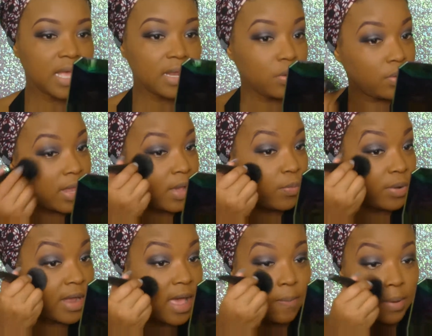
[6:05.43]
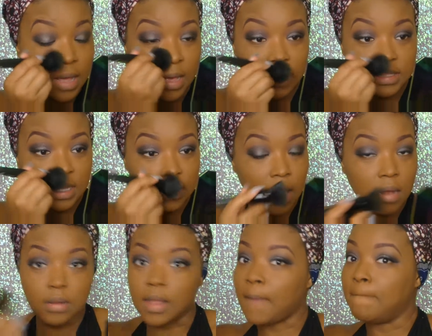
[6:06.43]
I know like when I apply Estee
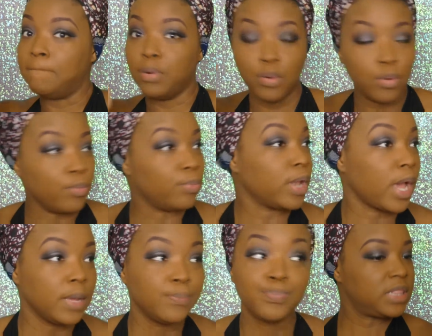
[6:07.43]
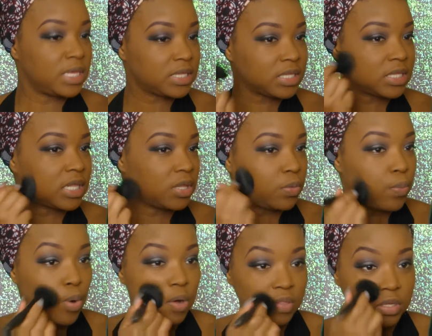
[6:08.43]
Lauder, like boom, like this is a little
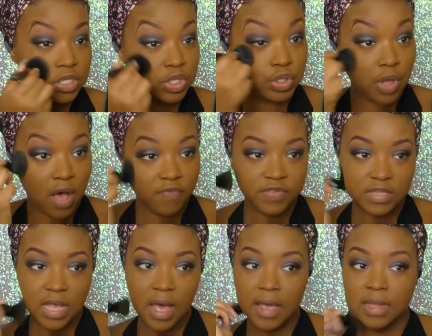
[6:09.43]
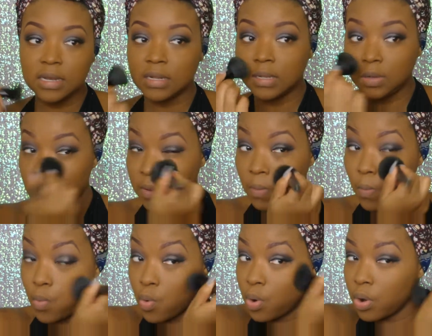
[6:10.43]
more on the soft side, a little bit
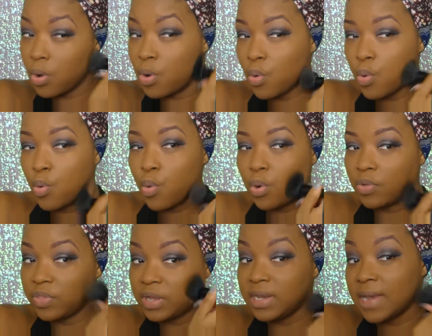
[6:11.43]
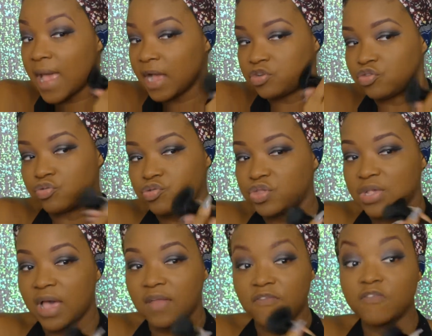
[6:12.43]
more on the natural
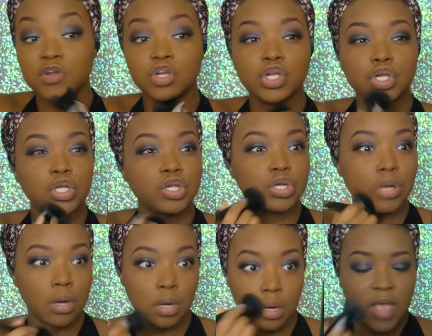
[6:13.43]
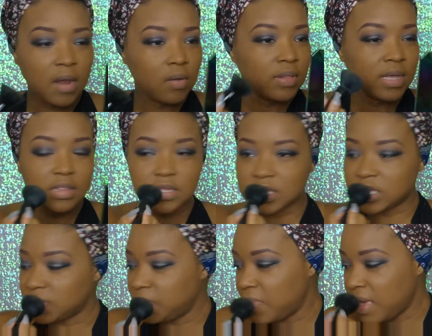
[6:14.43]
side for sure. I don't like the
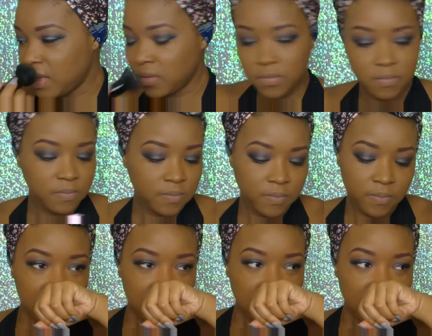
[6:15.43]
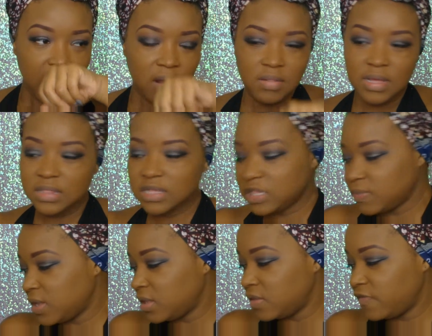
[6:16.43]
smell. I don't like the
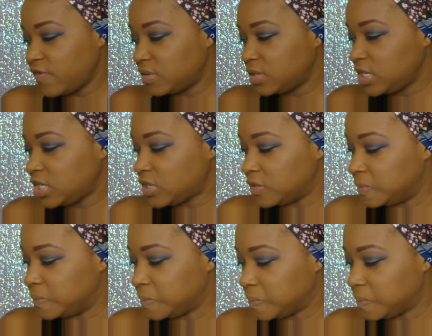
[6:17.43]
smell of the foundation.